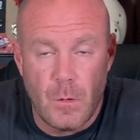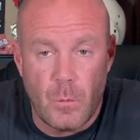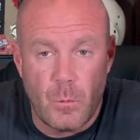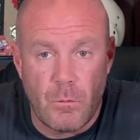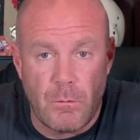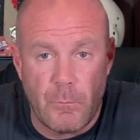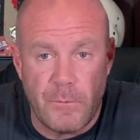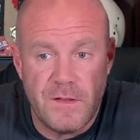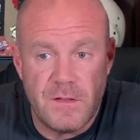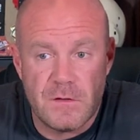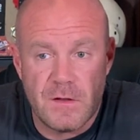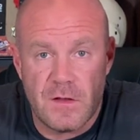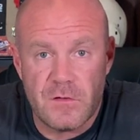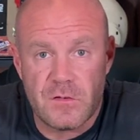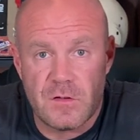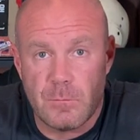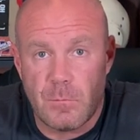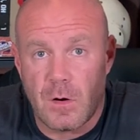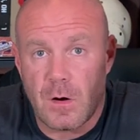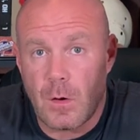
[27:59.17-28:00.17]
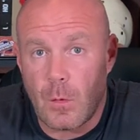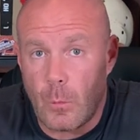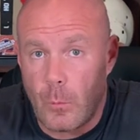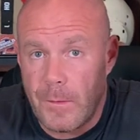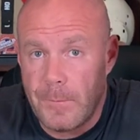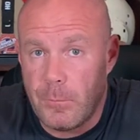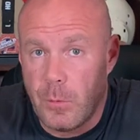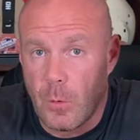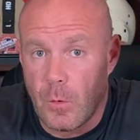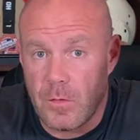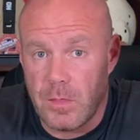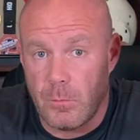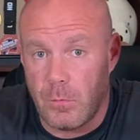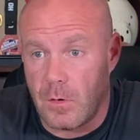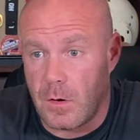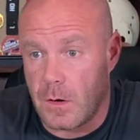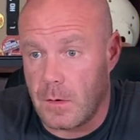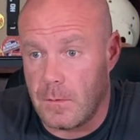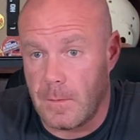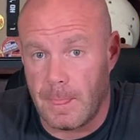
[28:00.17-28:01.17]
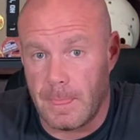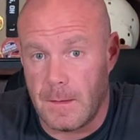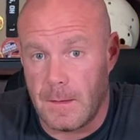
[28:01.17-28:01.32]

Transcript: When we touch the bar, we pull the bar.